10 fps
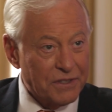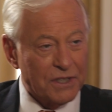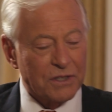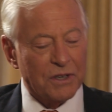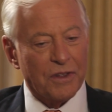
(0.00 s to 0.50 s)
as a
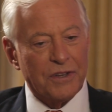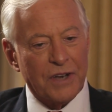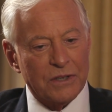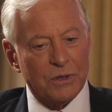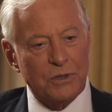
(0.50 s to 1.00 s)

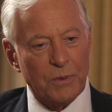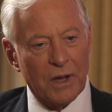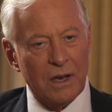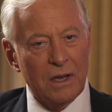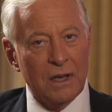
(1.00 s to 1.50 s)
synthesizer as
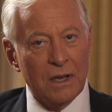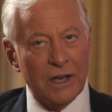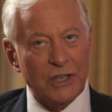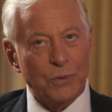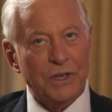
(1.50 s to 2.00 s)
well,
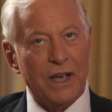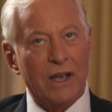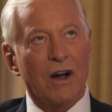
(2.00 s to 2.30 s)
is we take